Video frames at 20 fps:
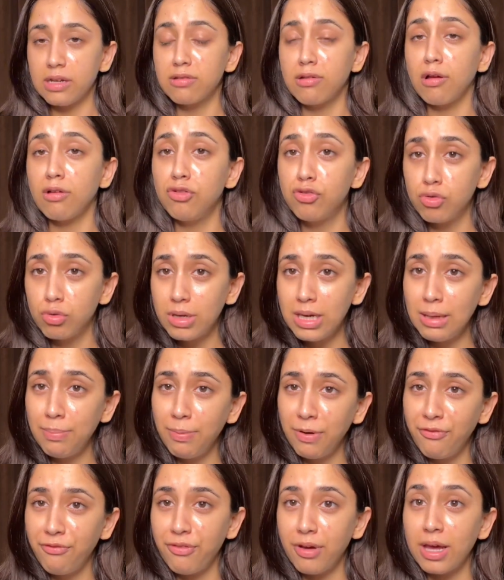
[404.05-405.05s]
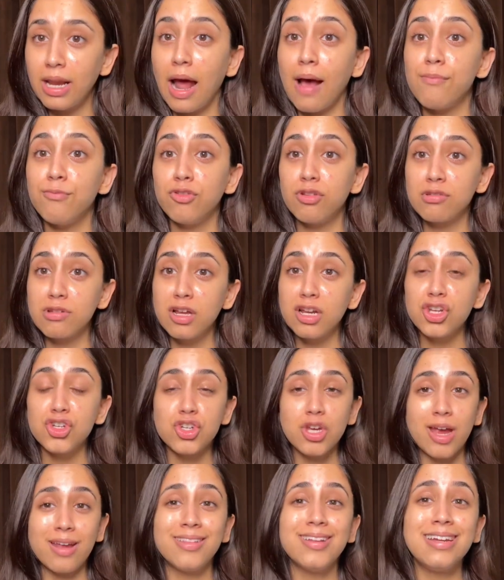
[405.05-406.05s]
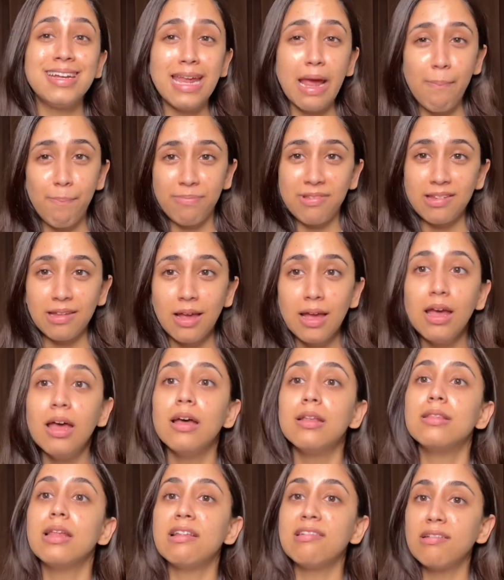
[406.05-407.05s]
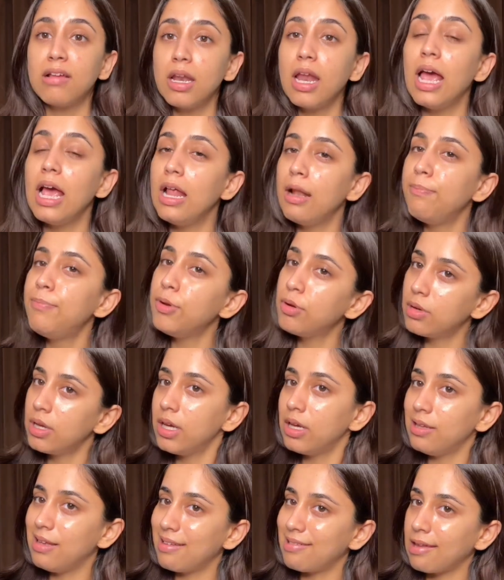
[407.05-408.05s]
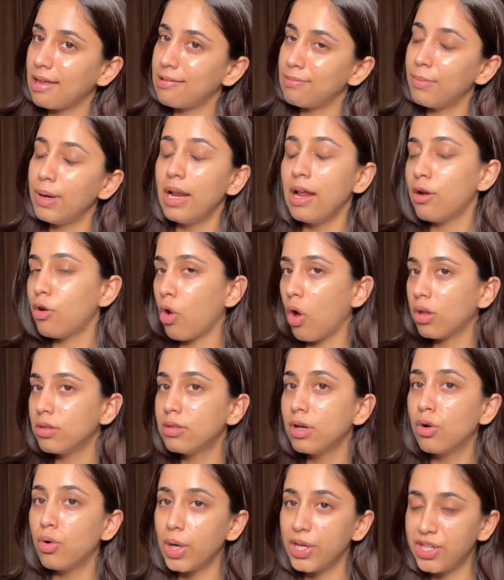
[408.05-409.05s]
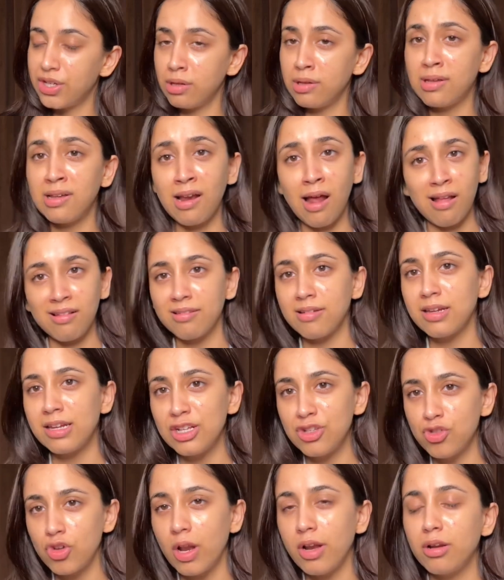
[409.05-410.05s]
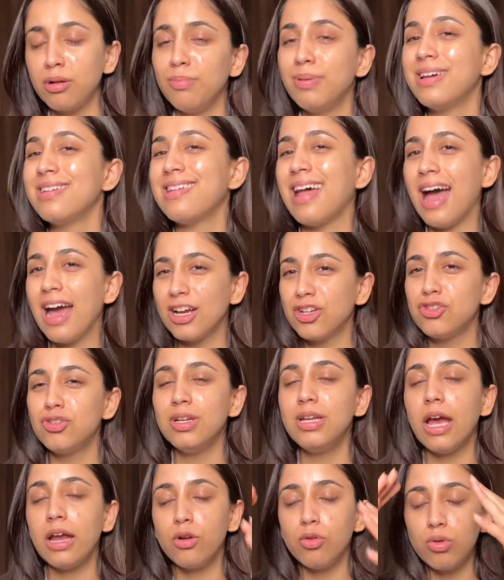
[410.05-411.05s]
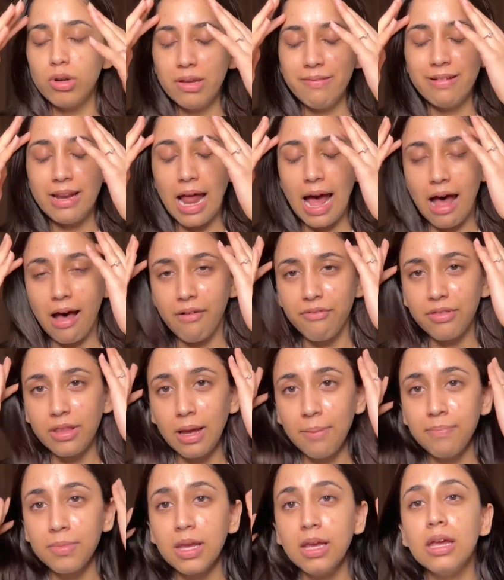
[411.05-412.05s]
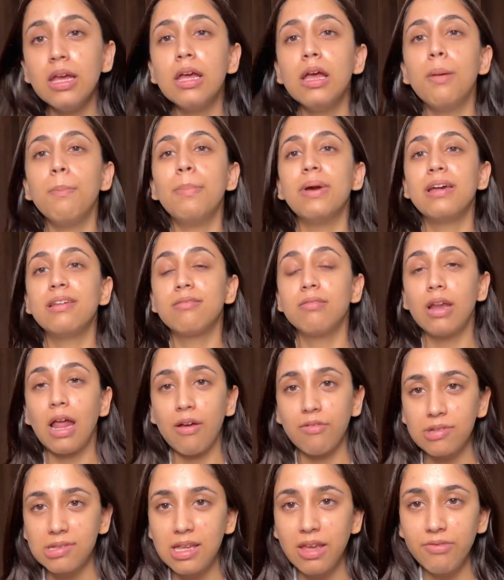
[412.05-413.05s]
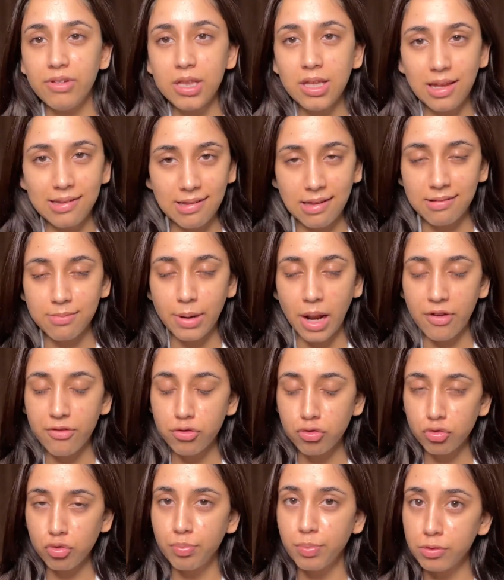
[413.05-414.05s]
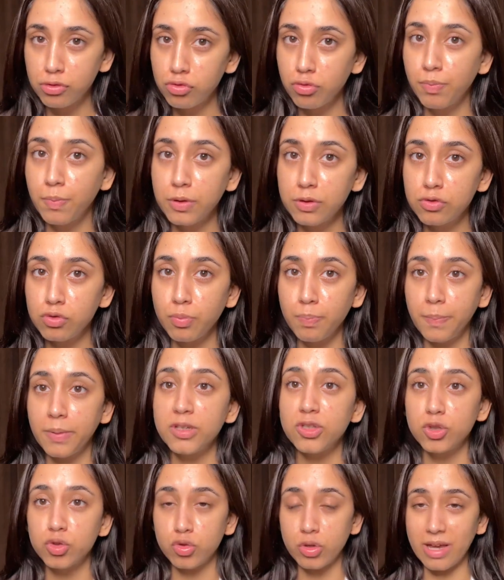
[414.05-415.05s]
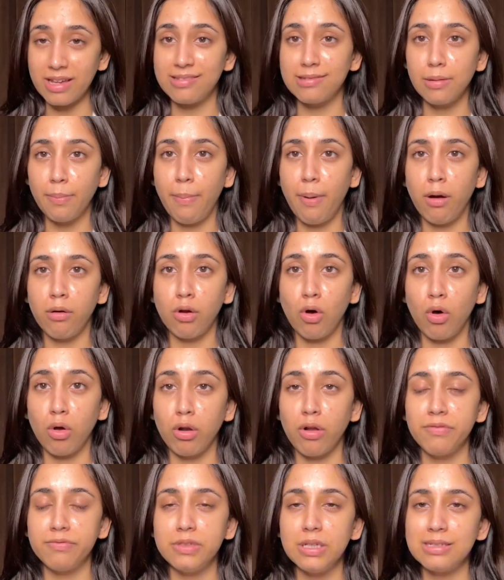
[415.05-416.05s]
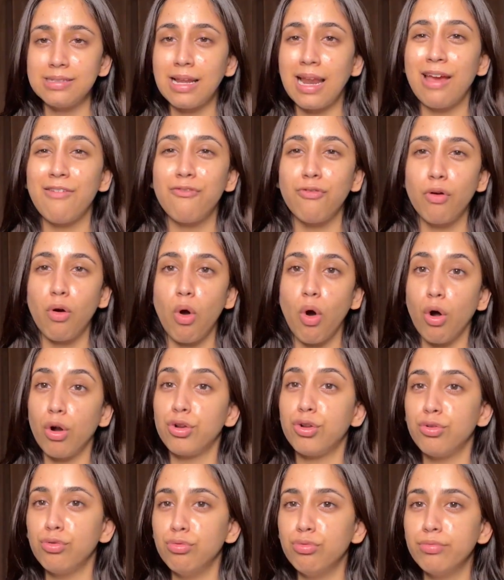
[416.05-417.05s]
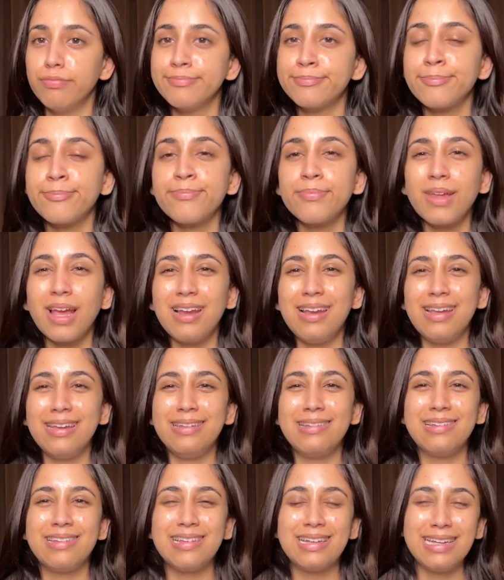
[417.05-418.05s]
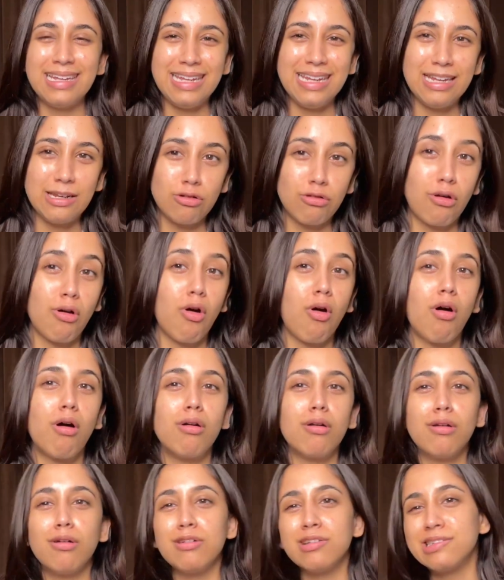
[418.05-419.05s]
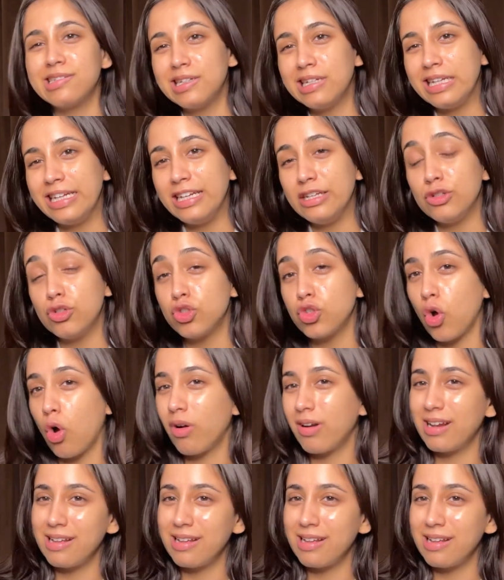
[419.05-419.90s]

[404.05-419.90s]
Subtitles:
So to keep it fair, I'm just gonna share the tips that's gonna help you clear the assessment and not the questions and answer in general, because actually I don't even have them, because when I was giving the assessment, I was super stressed about all of this, and I forgot to like screen record or screenshot